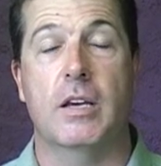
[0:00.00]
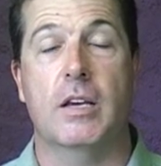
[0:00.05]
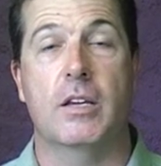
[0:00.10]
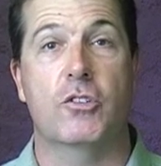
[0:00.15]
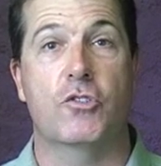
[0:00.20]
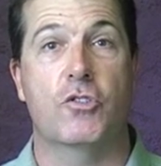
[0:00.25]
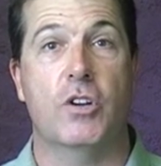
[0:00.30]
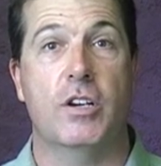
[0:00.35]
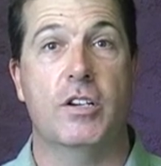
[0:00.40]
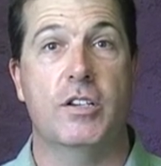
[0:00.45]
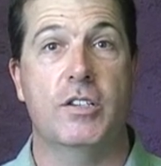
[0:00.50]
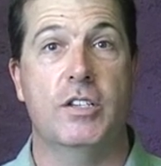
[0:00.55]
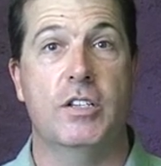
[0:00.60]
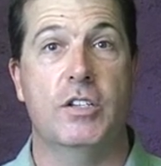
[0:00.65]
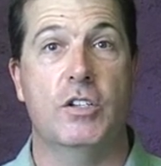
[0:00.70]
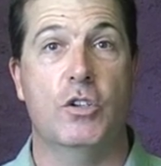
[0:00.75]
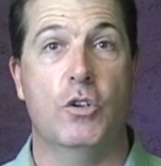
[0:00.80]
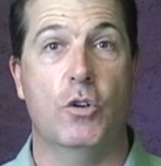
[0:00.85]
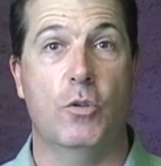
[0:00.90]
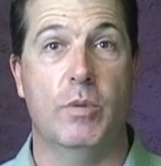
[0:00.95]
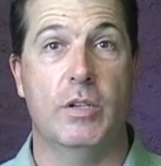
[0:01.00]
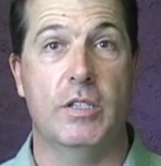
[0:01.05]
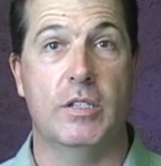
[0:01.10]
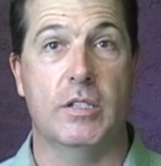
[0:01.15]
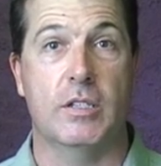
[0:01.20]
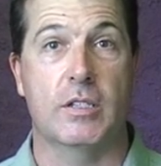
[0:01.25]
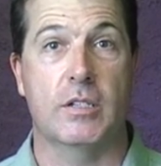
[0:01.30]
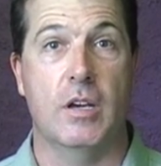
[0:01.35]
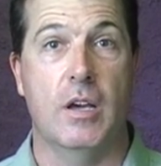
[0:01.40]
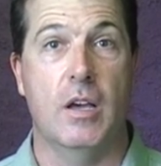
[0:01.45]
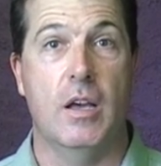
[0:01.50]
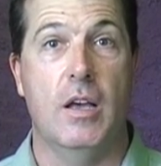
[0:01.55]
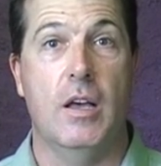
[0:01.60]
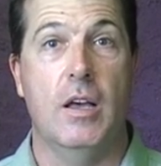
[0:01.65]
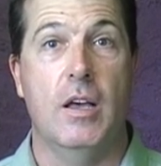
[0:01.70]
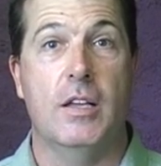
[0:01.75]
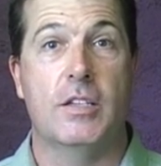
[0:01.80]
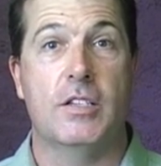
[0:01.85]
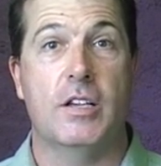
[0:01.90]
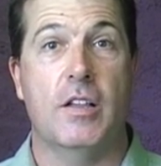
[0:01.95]
strategies into your business.
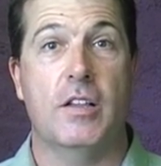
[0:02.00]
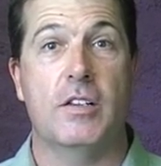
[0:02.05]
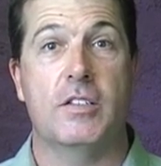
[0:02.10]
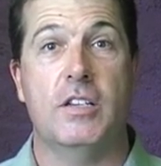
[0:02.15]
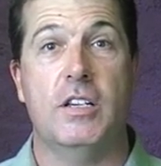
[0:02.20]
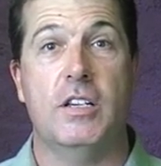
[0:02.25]
So that's